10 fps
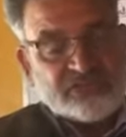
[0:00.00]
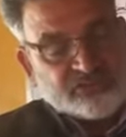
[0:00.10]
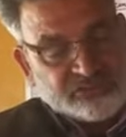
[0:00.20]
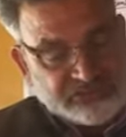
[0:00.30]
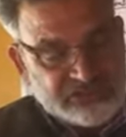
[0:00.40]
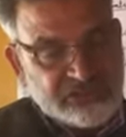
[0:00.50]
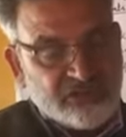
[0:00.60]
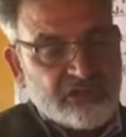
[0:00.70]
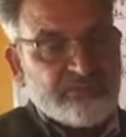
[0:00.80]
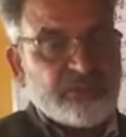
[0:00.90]
So this is
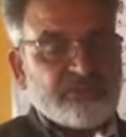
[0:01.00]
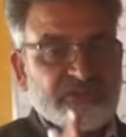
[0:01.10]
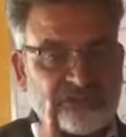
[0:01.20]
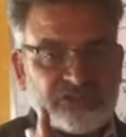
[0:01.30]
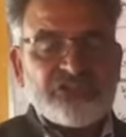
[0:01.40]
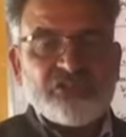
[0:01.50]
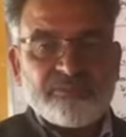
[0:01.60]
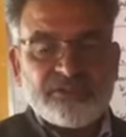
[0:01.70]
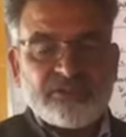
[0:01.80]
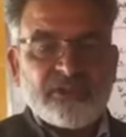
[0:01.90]
all about this
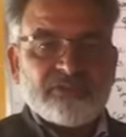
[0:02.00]
topic.